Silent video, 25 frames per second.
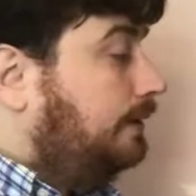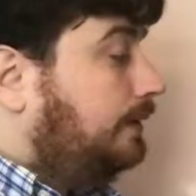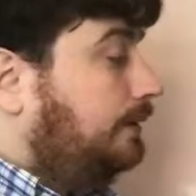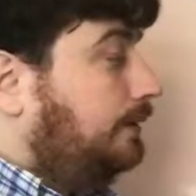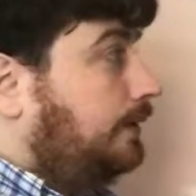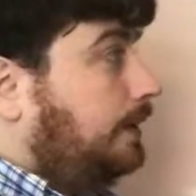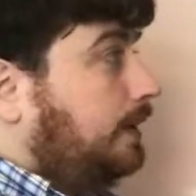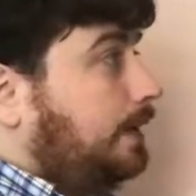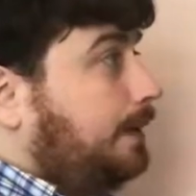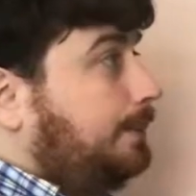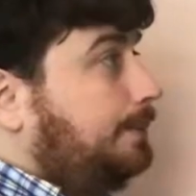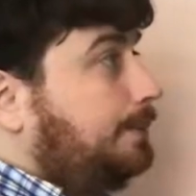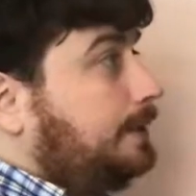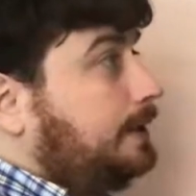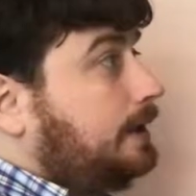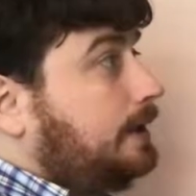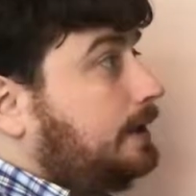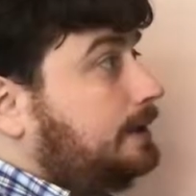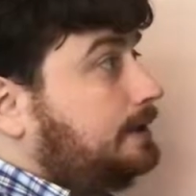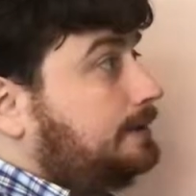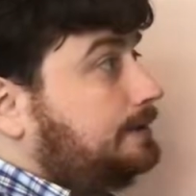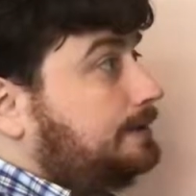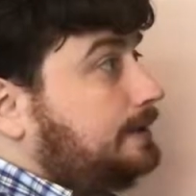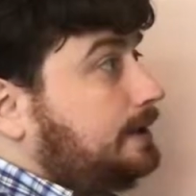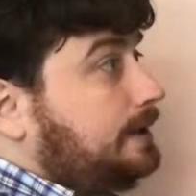of m
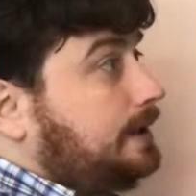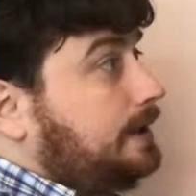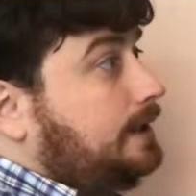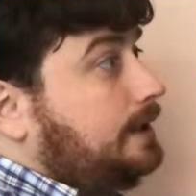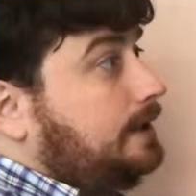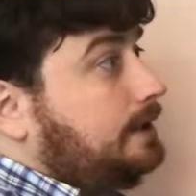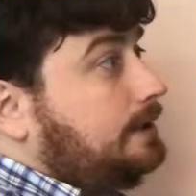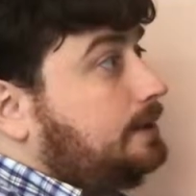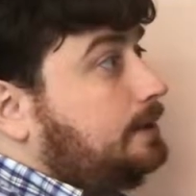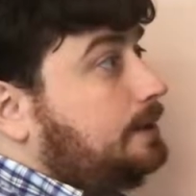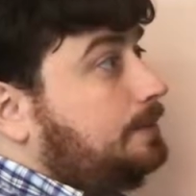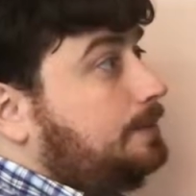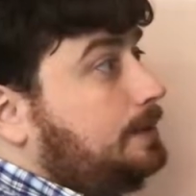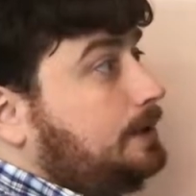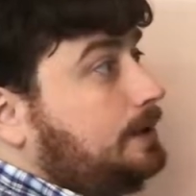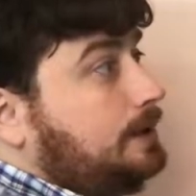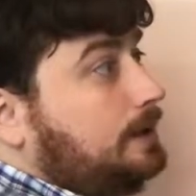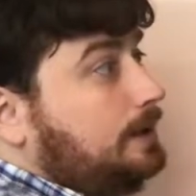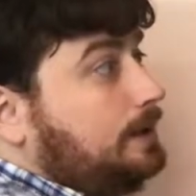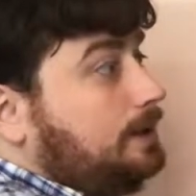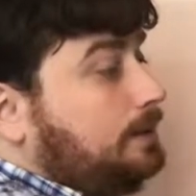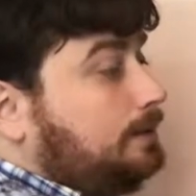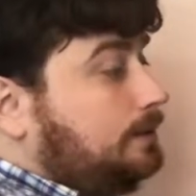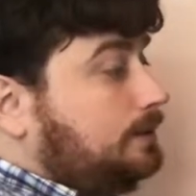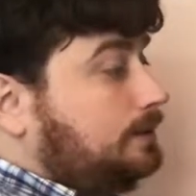comma n to
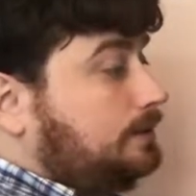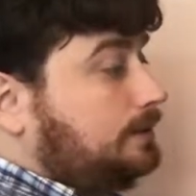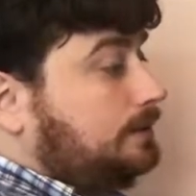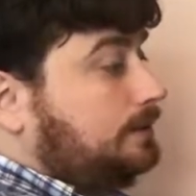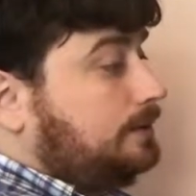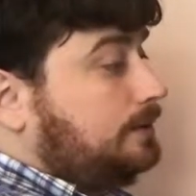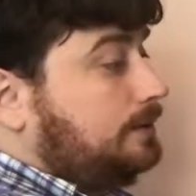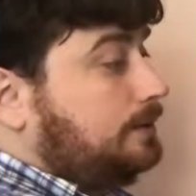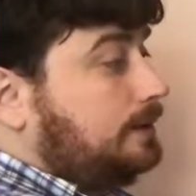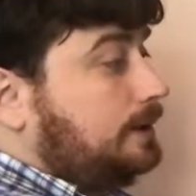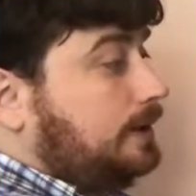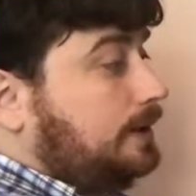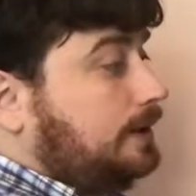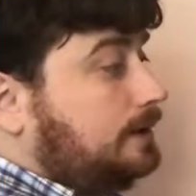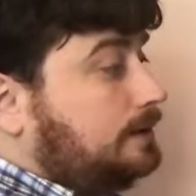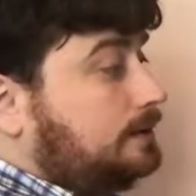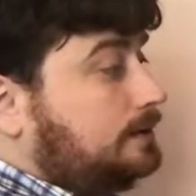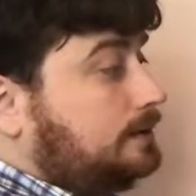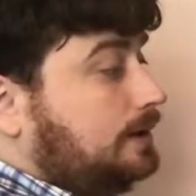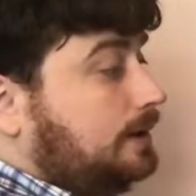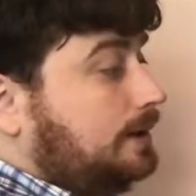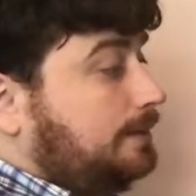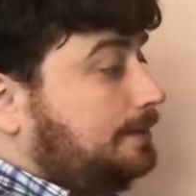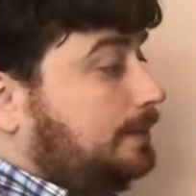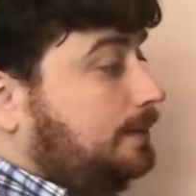be equal to
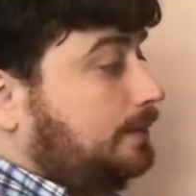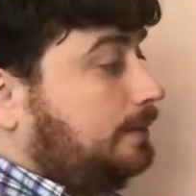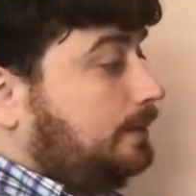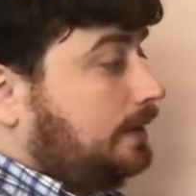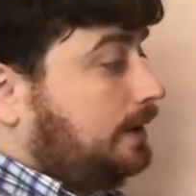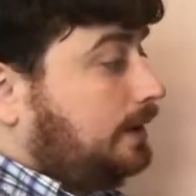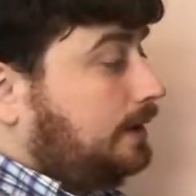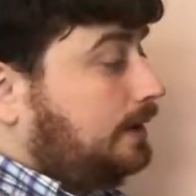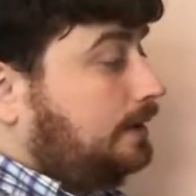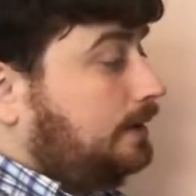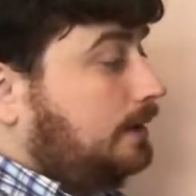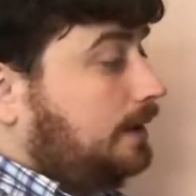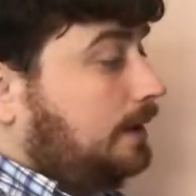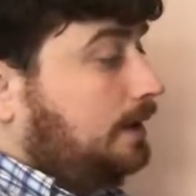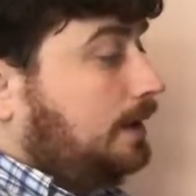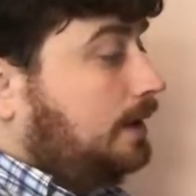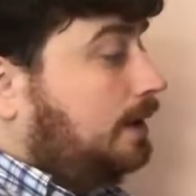x comma y,